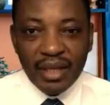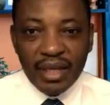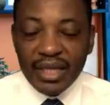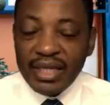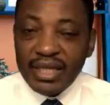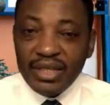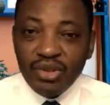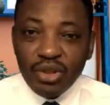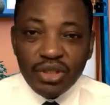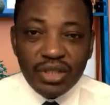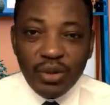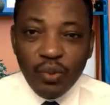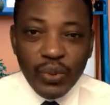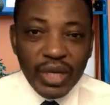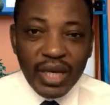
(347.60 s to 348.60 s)
It is just
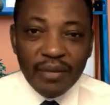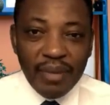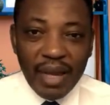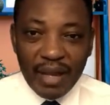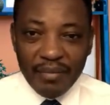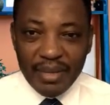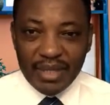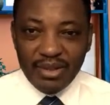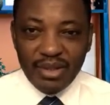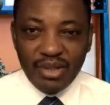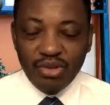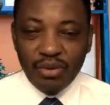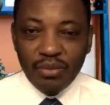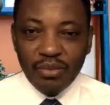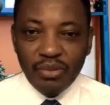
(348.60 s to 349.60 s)
the wicked black man
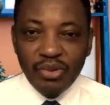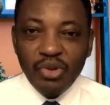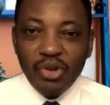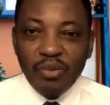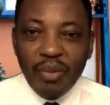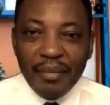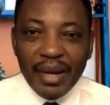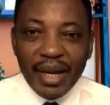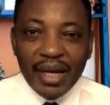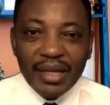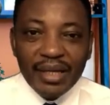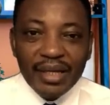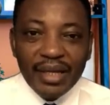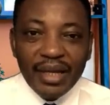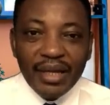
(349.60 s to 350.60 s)
syndrome. You remember,
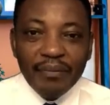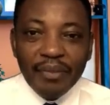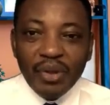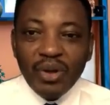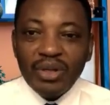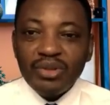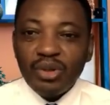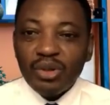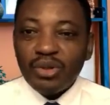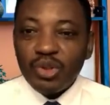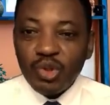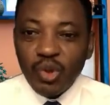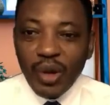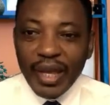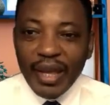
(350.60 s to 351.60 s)
because Dr.
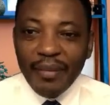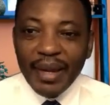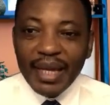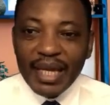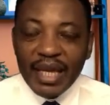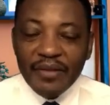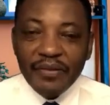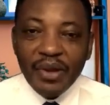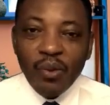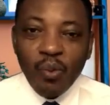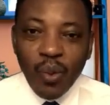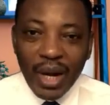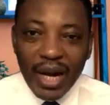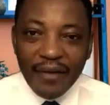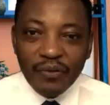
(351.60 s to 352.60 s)
Cho Ayaba gave a
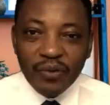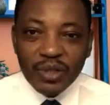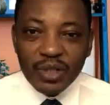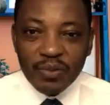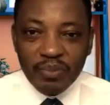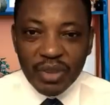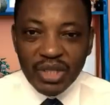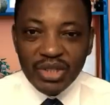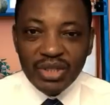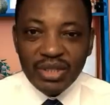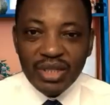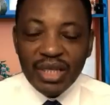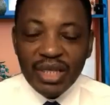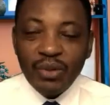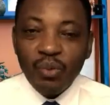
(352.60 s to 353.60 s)
wonderful
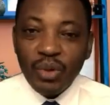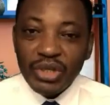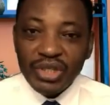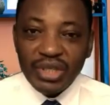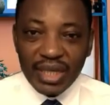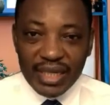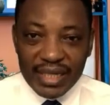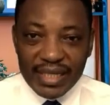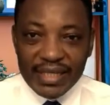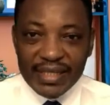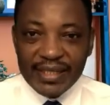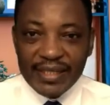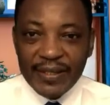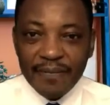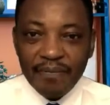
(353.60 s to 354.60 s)
speech in Washington,
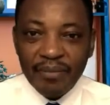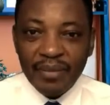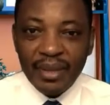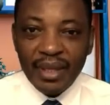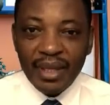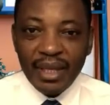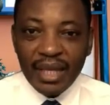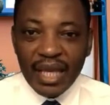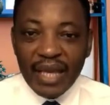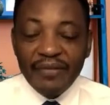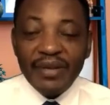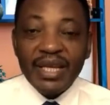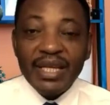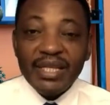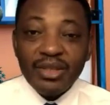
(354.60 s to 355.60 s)
D.C.,
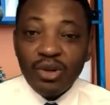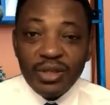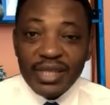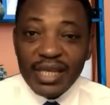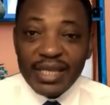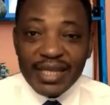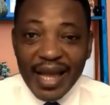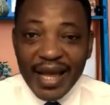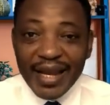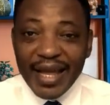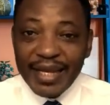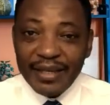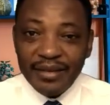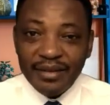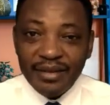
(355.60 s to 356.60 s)
even his closest
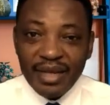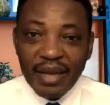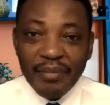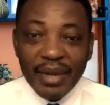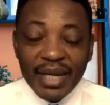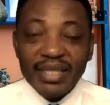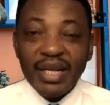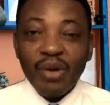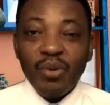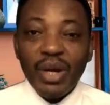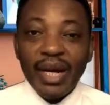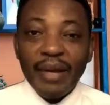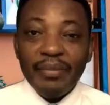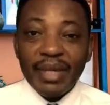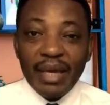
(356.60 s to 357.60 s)
ally, Ebenezer
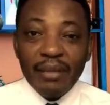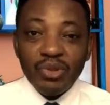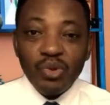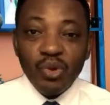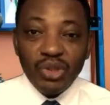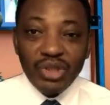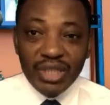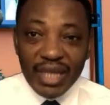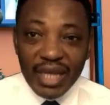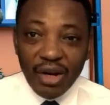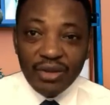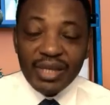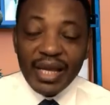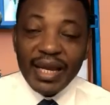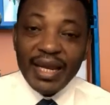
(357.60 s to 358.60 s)
Akwanga, became so
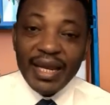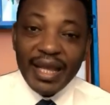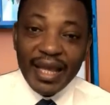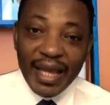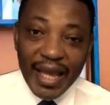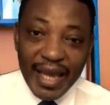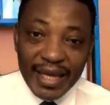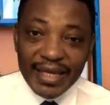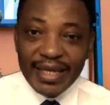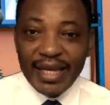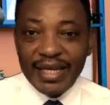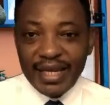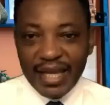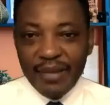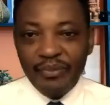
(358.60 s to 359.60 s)
jealous and
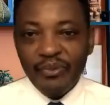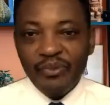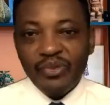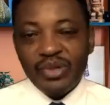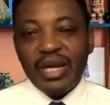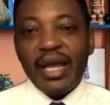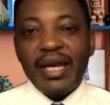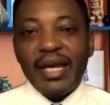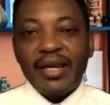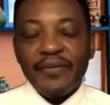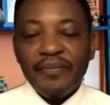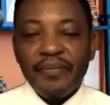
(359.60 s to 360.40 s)
hated him for that.